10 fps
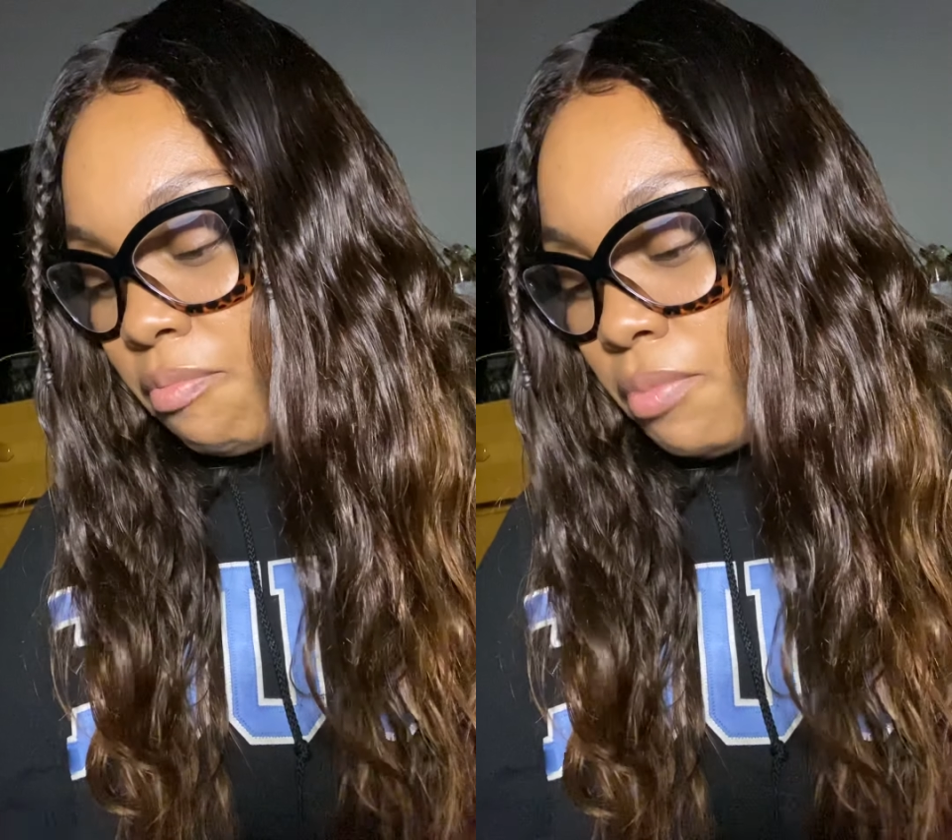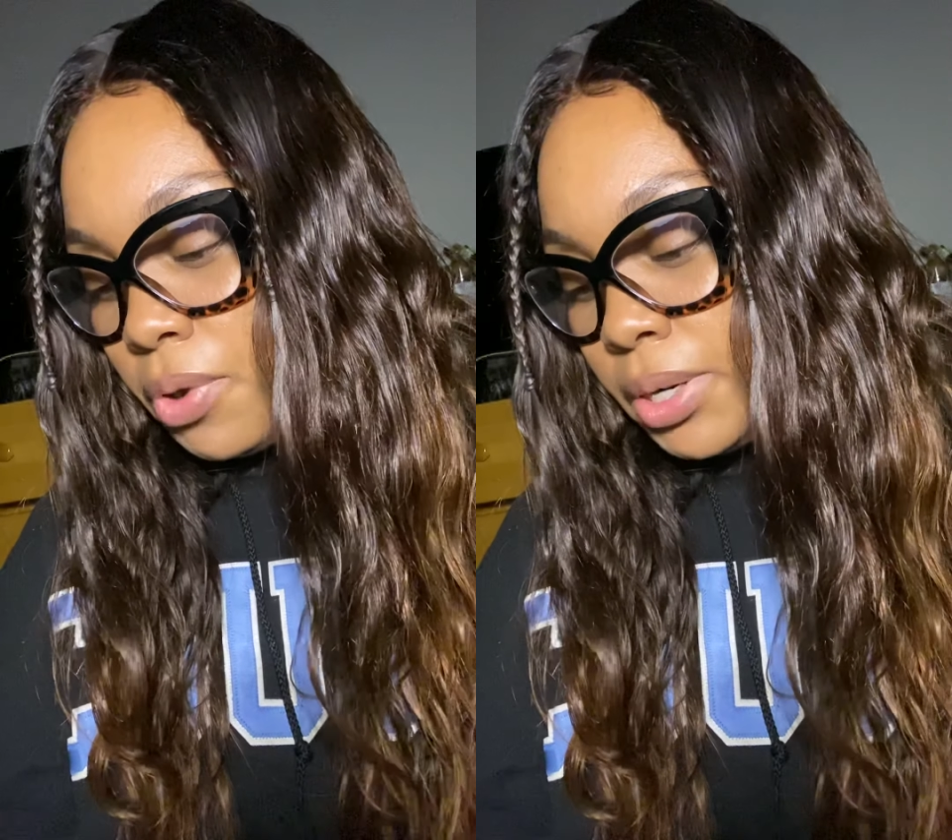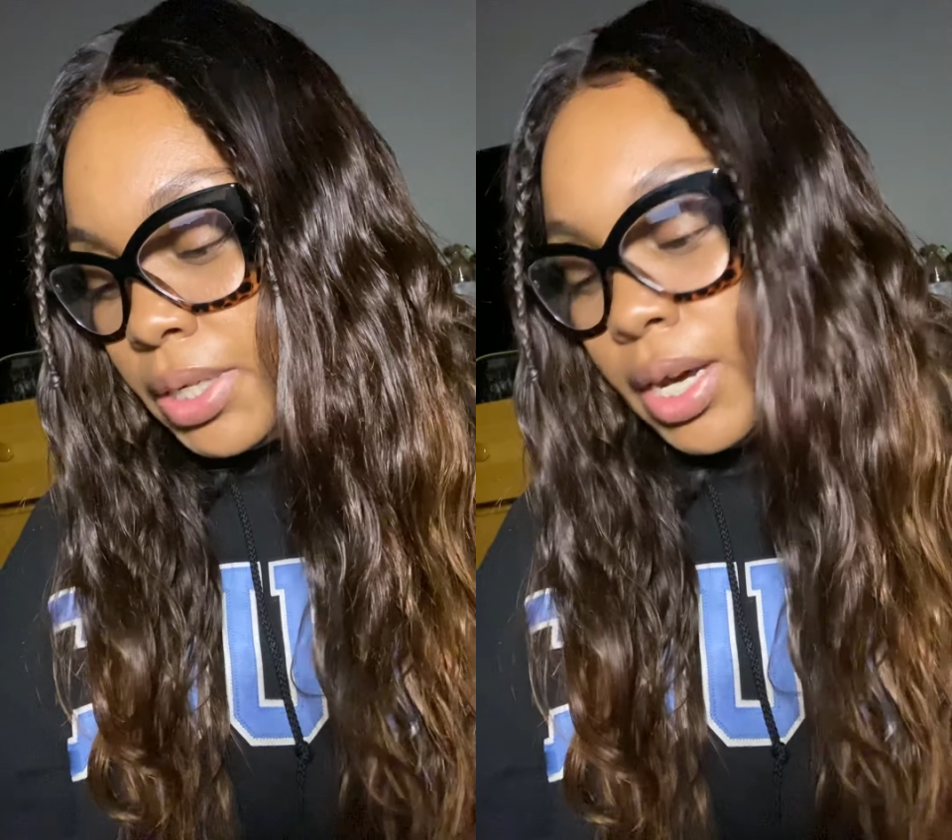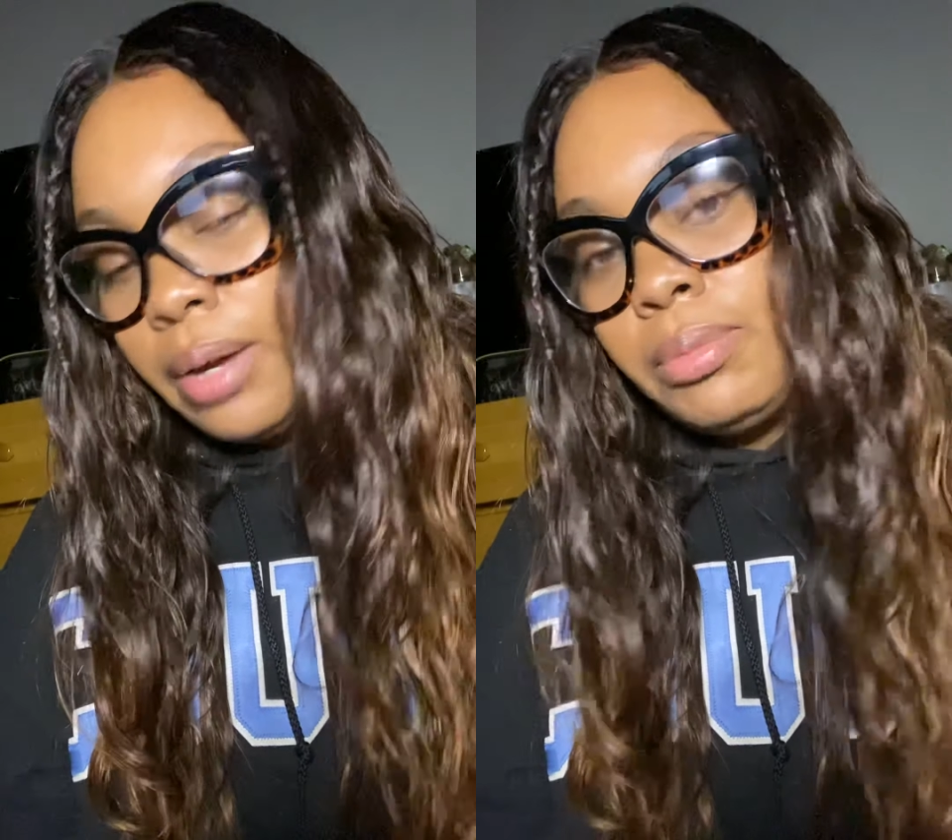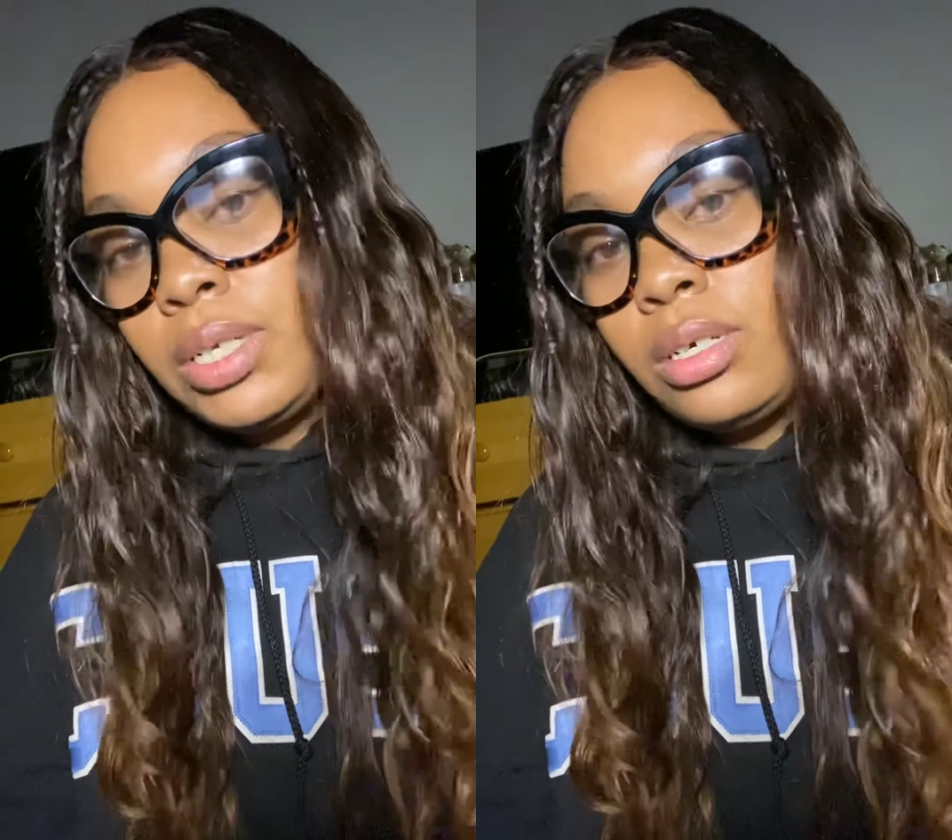more
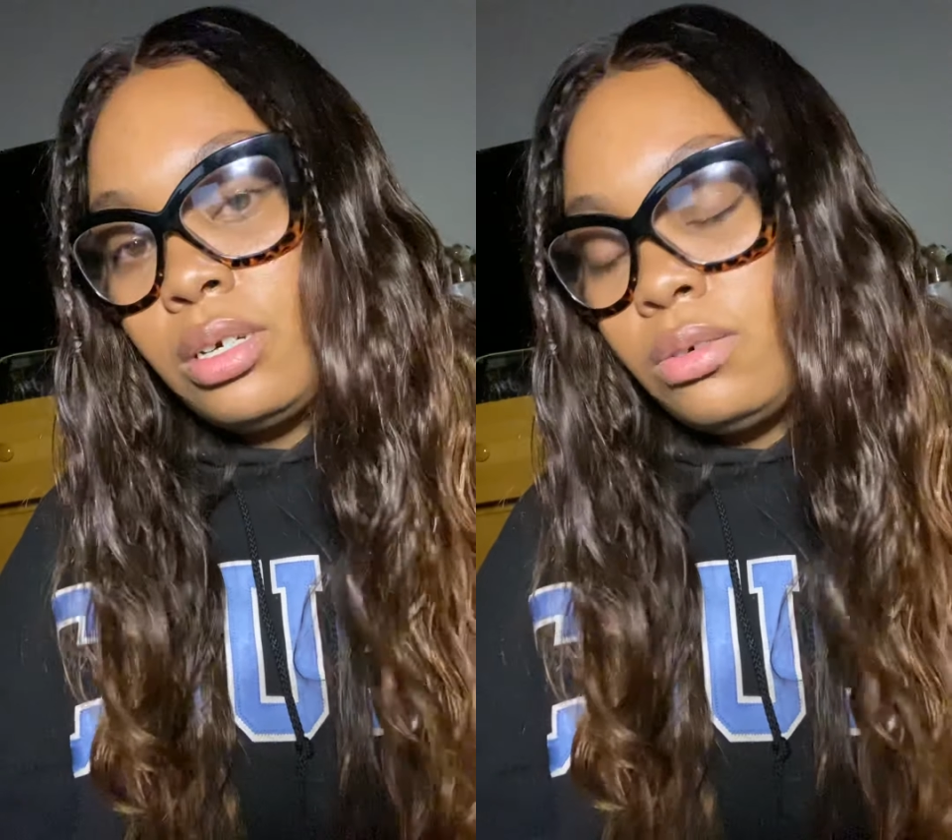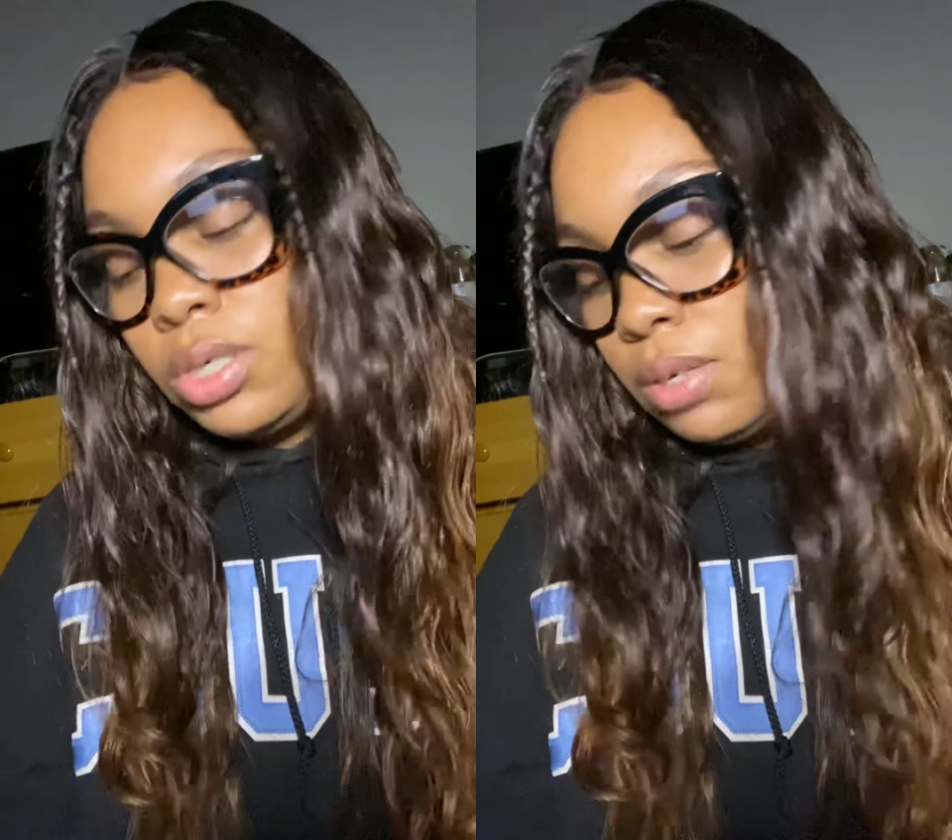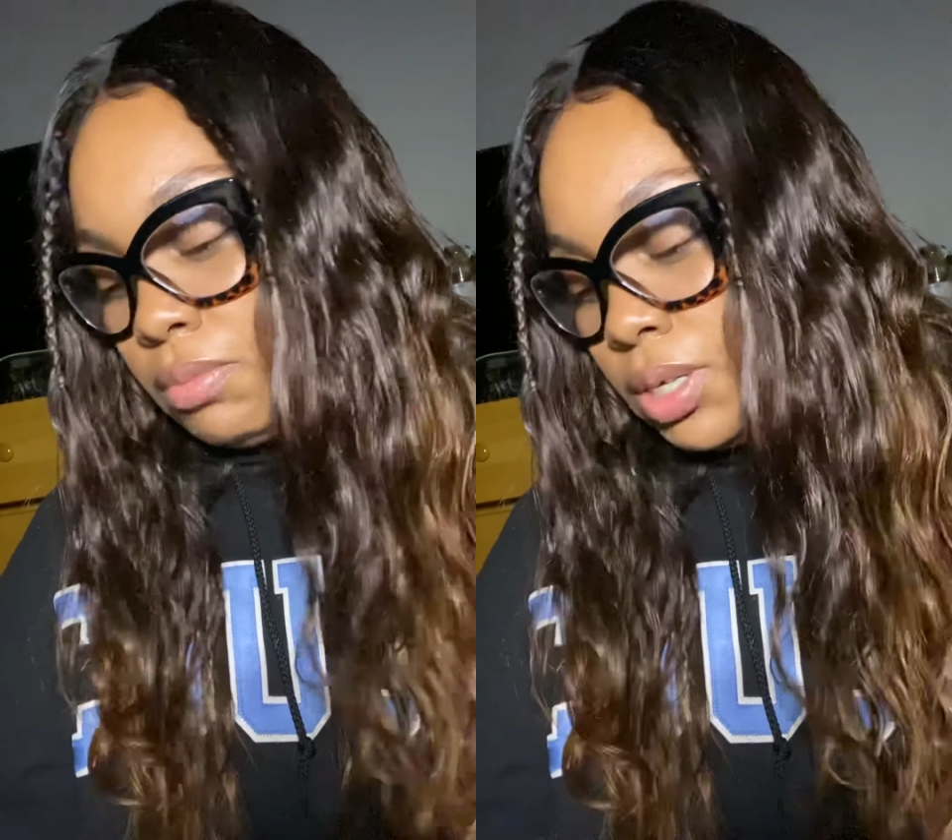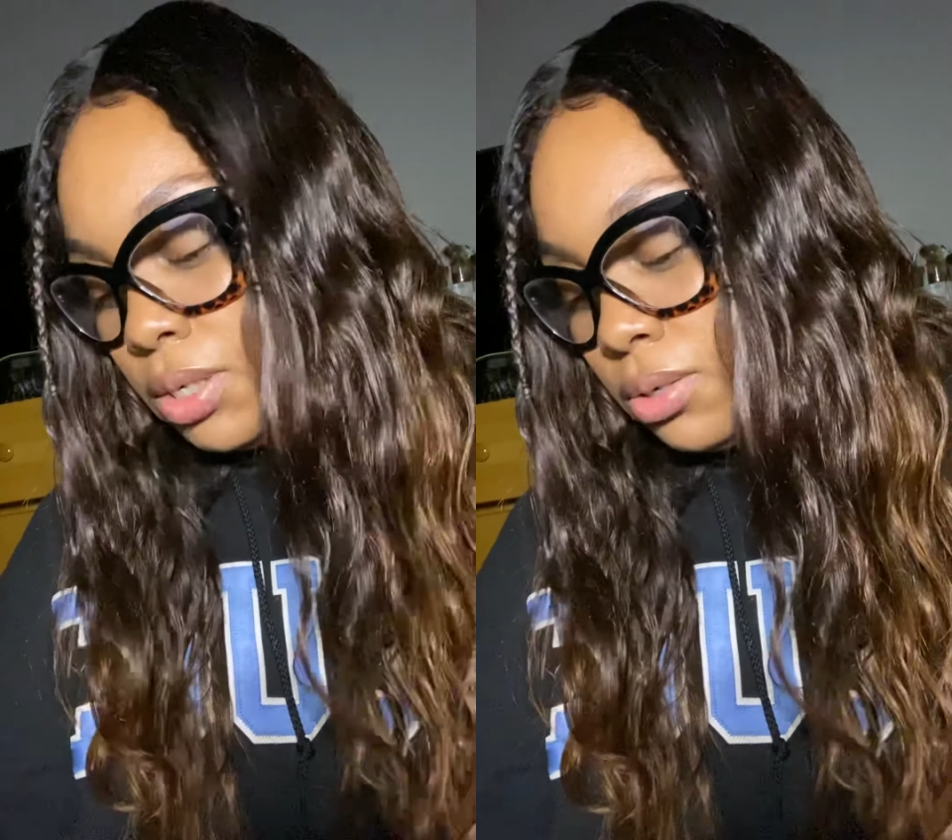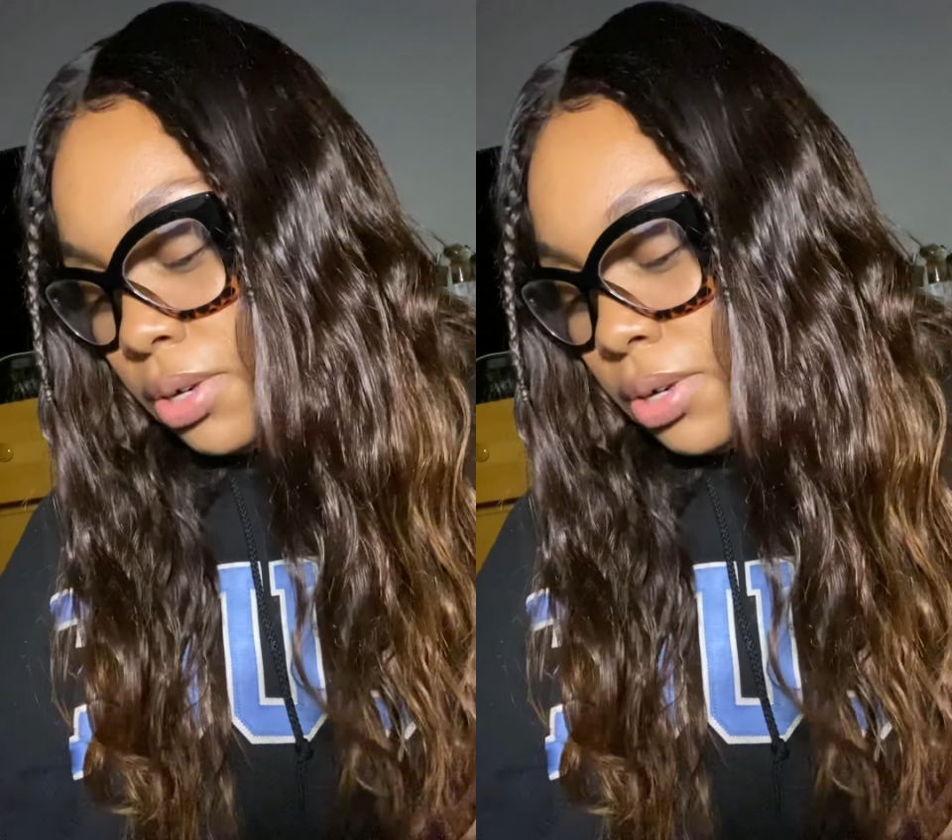time to coach and mentor.